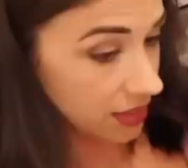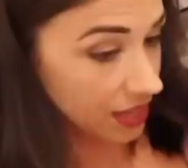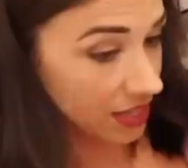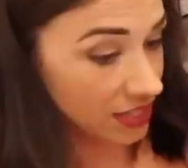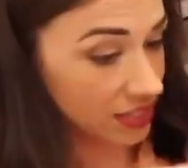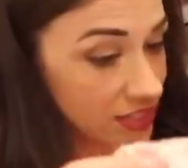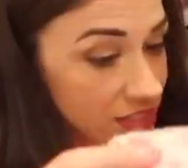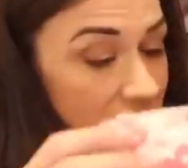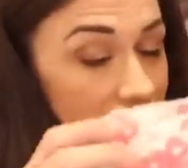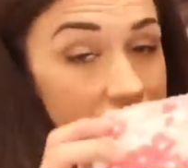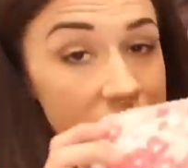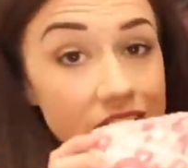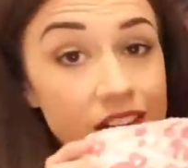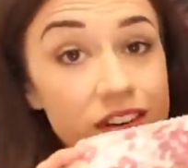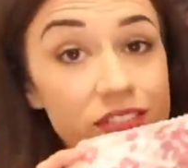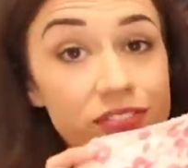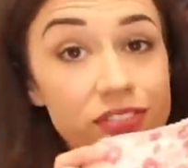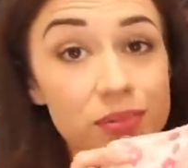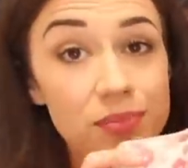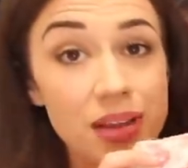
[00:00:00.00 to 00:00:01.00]
This is a
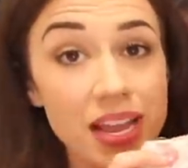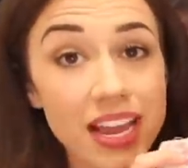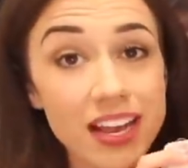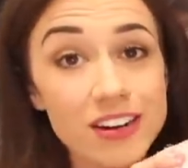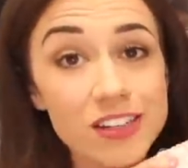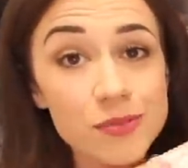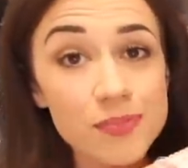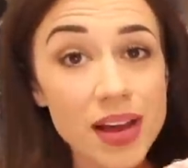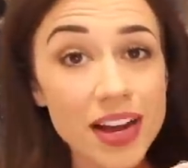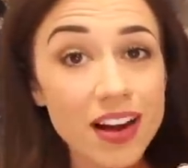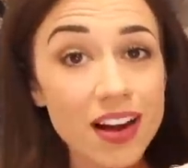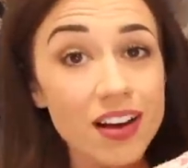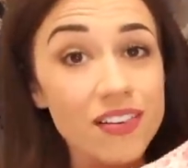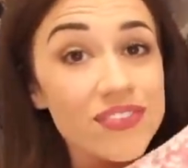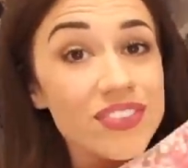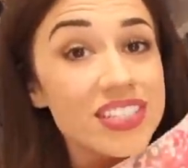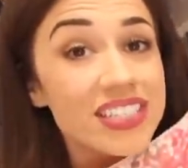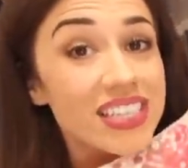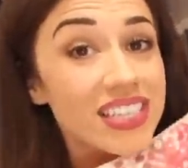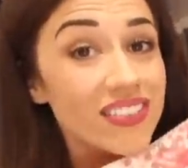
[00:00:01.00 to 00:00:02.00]
skirt from Haters Back
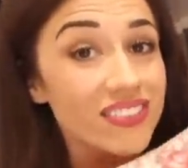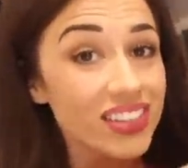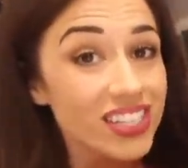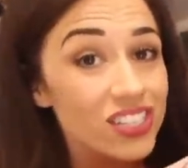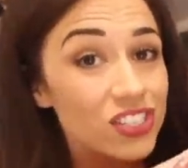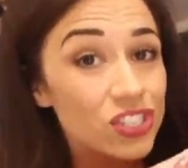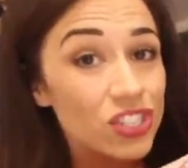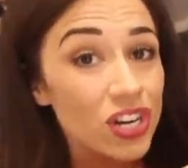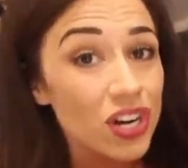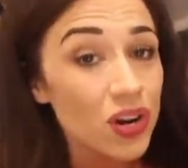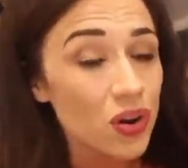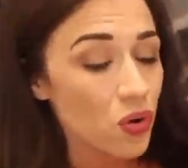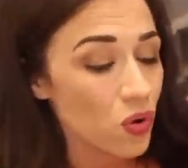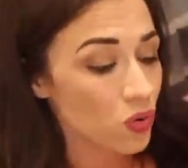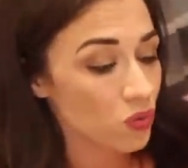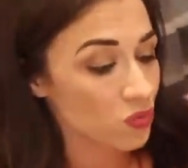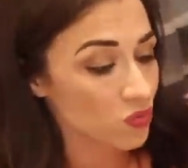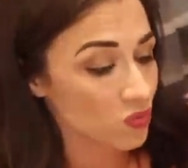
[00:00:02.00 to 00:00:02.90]
Off the TV show.